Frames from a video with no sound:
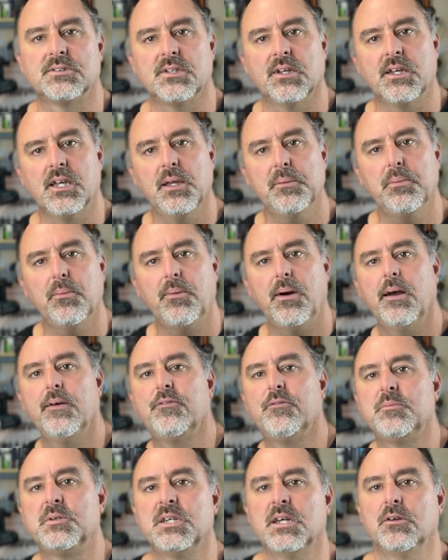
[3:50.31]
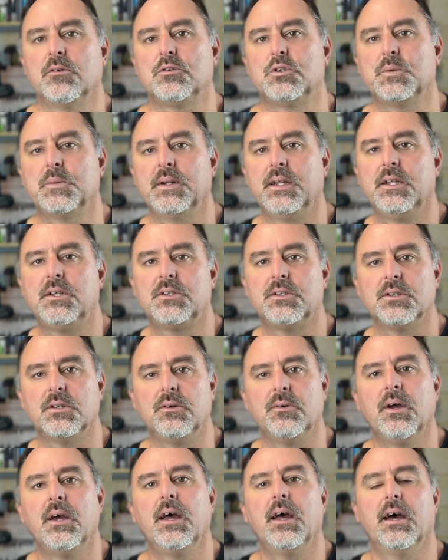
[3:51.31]
So keep away from channel
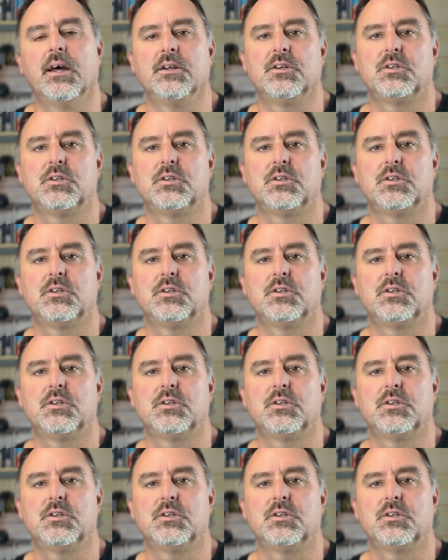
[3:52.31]
22 and